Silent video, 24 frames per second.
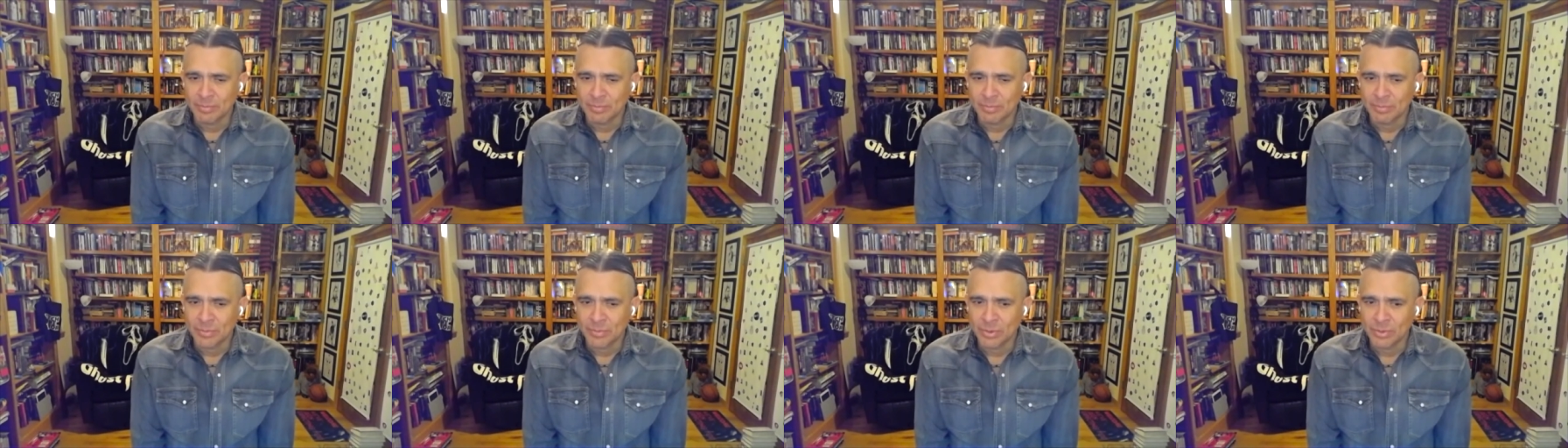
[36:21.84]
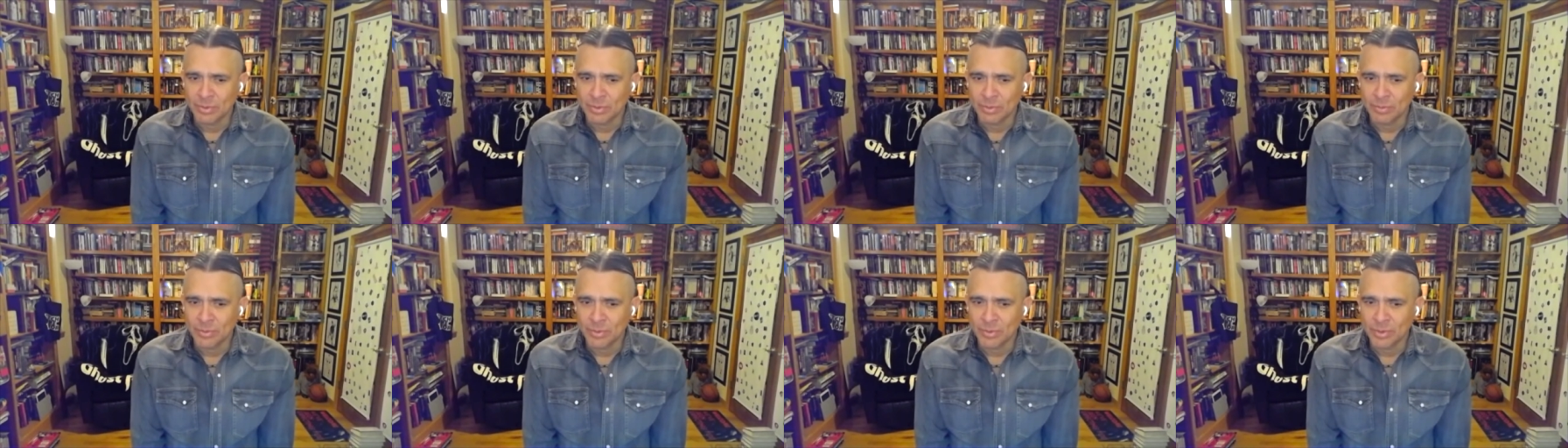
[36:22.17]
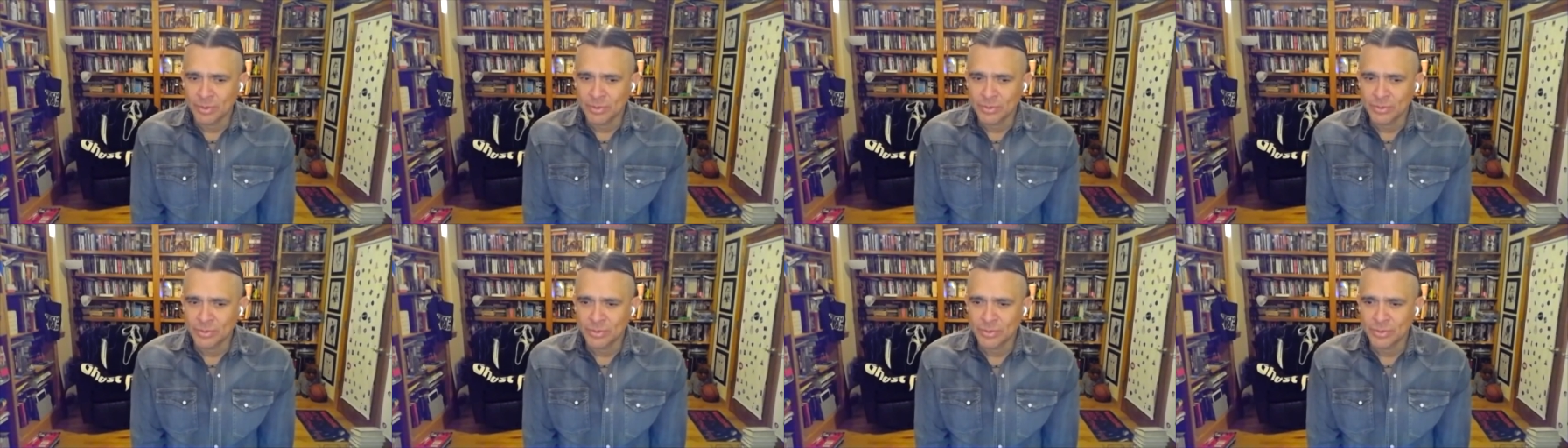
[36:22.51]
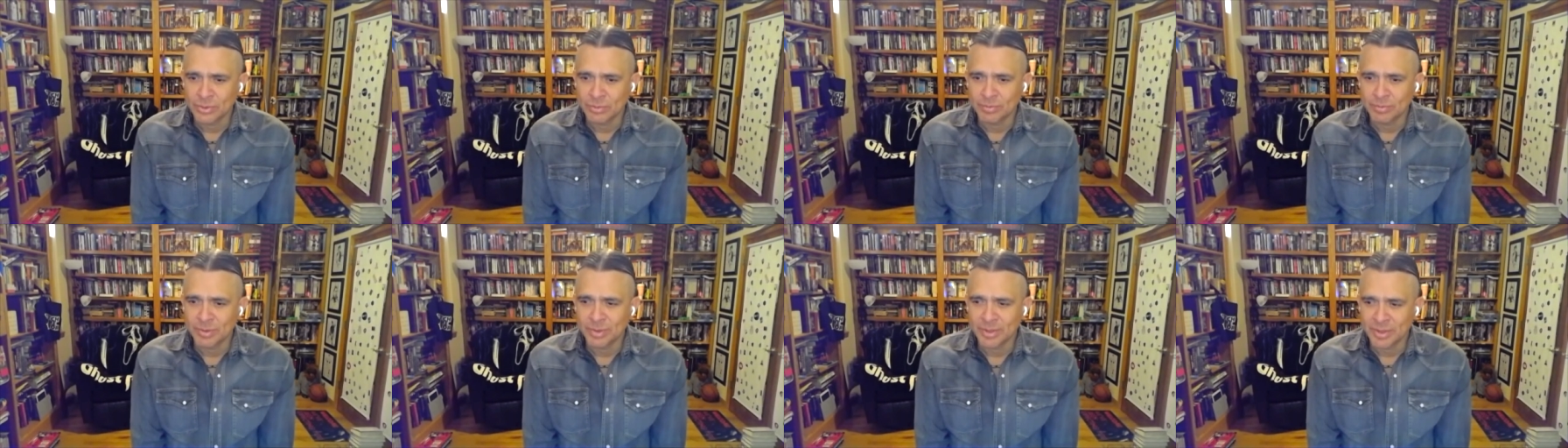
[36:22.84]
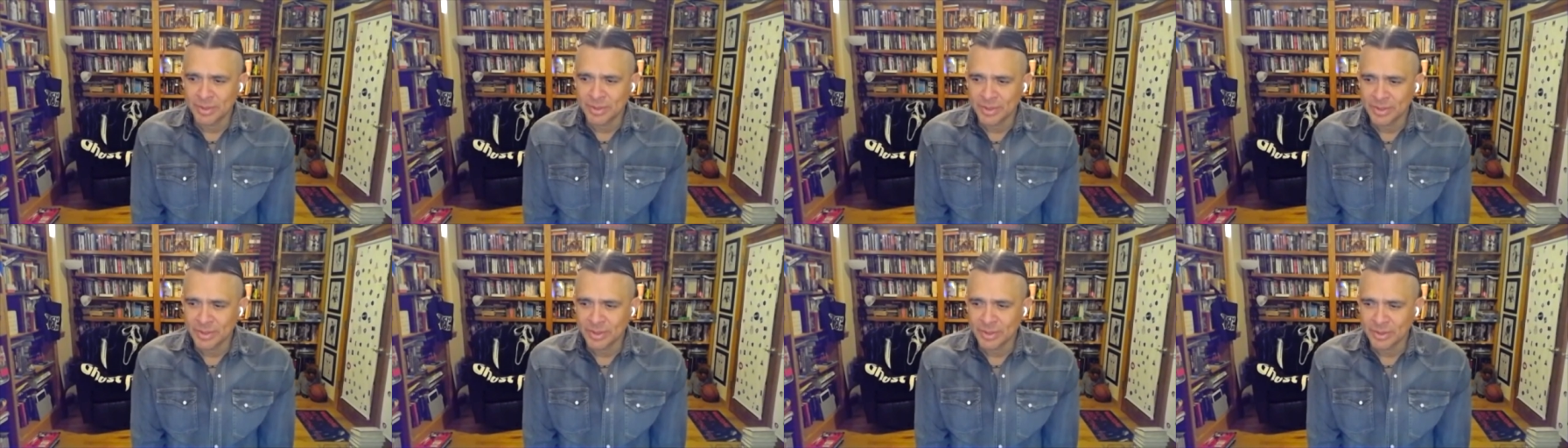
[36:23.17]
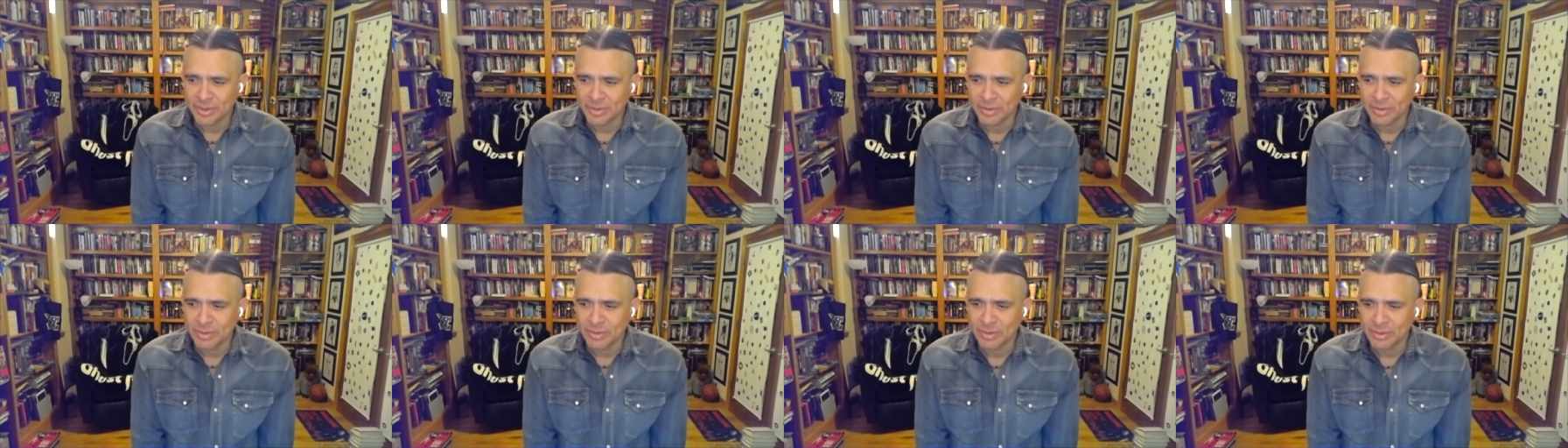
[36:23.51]
do more stupid
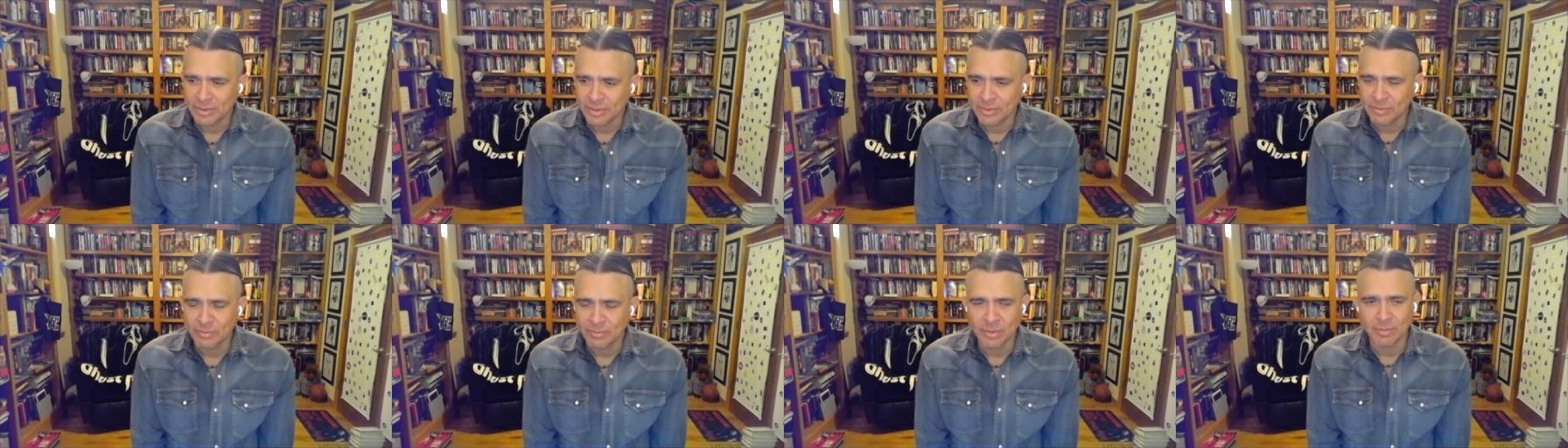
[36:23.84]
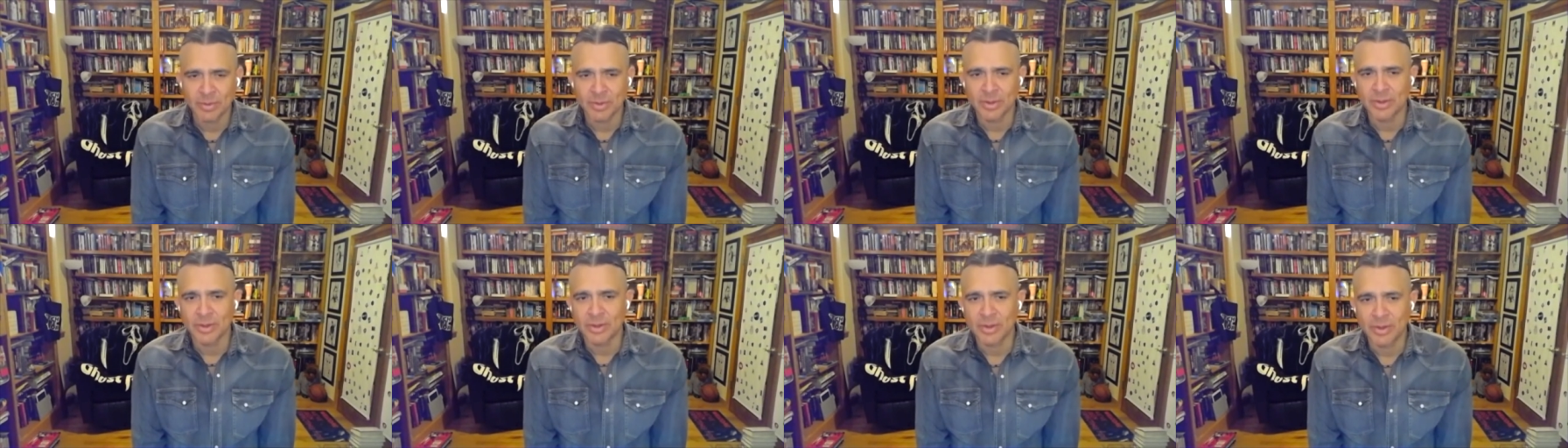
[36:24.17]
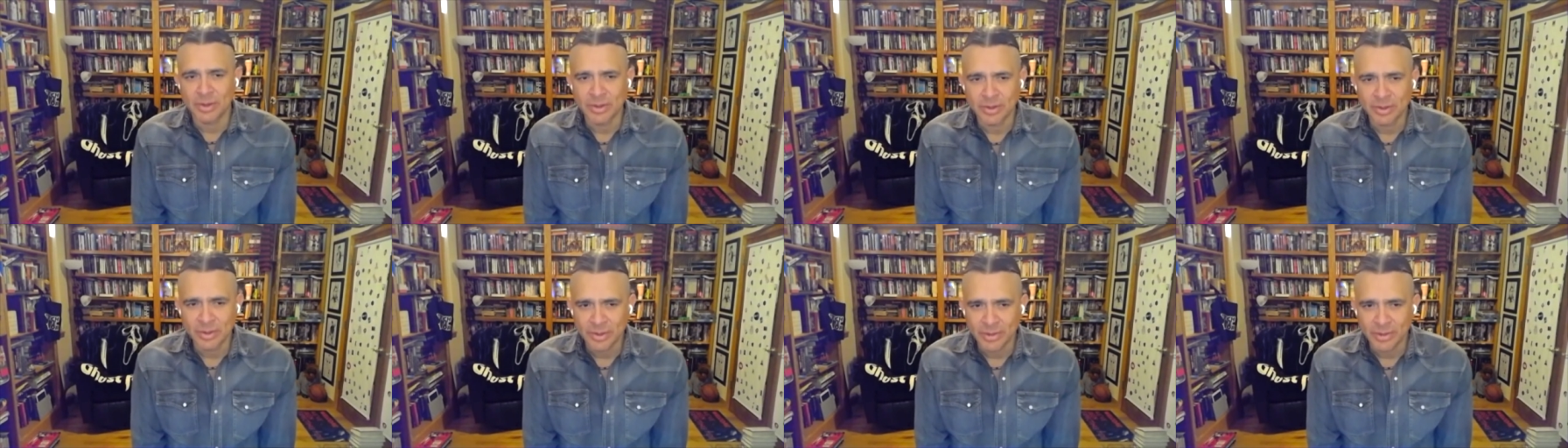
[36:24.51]
things than women are.